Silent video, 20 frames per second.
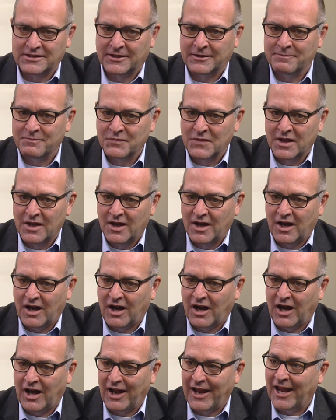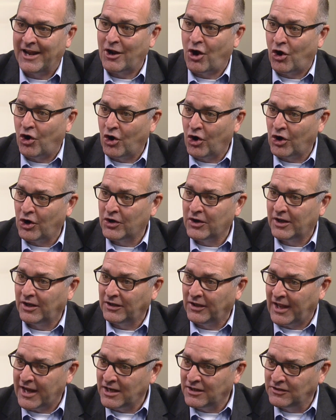um, uh, at our
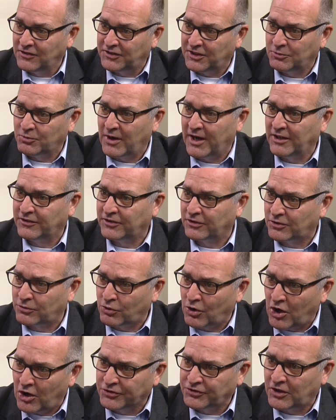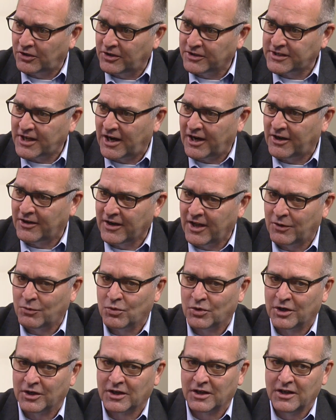latency rates across our entire
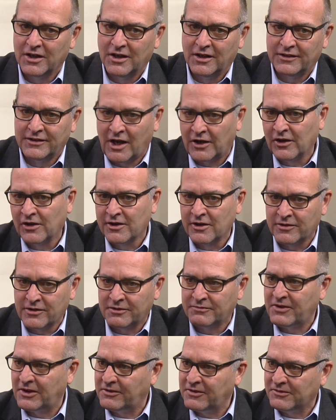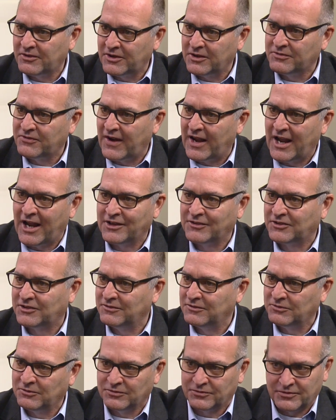network, not only are they very, very fast
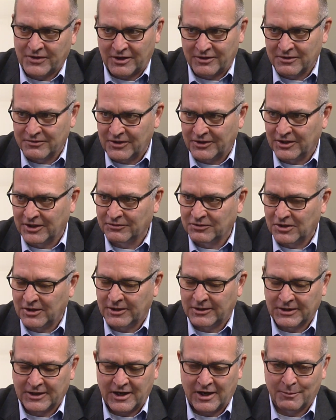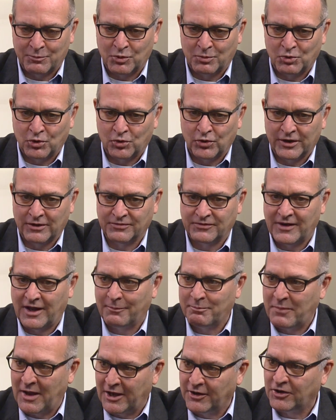and very, very uh, comparable, if
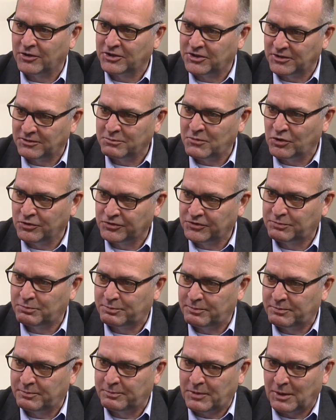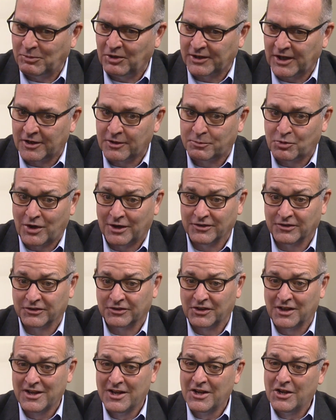not better, to most public enterprises,
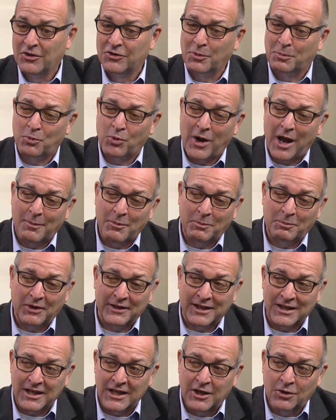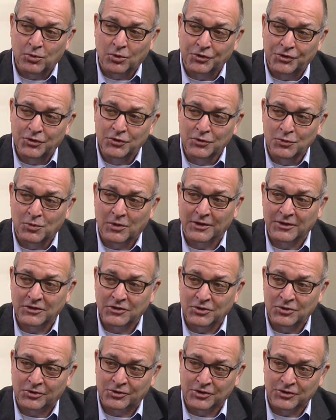they're probably equal to what
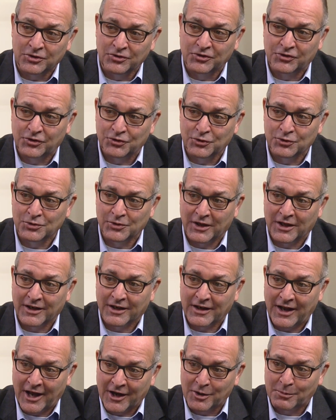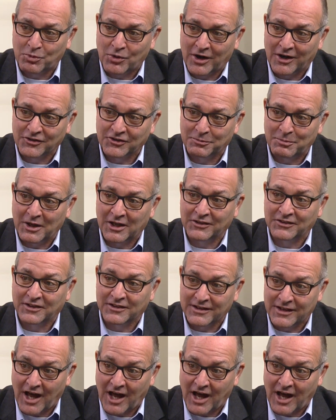you're used to in an enterprise space in